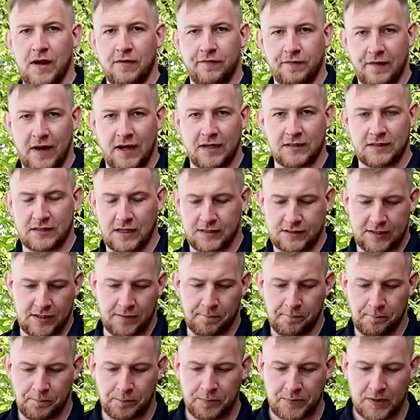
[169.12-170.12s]
that flat setting.
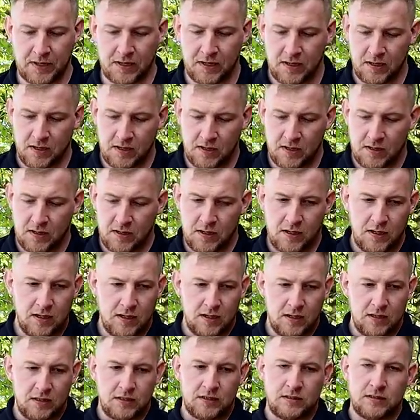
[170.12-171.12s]

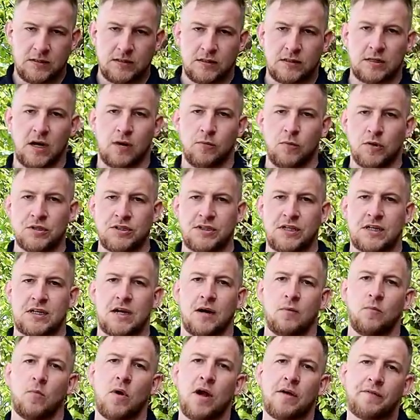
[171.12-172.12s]
So what does it
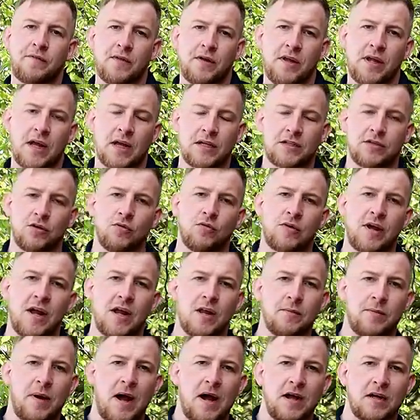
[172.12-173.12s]
come with? You get a toolkit
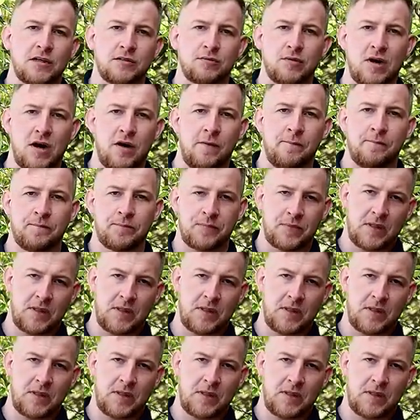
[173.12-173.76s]
in the bag as well.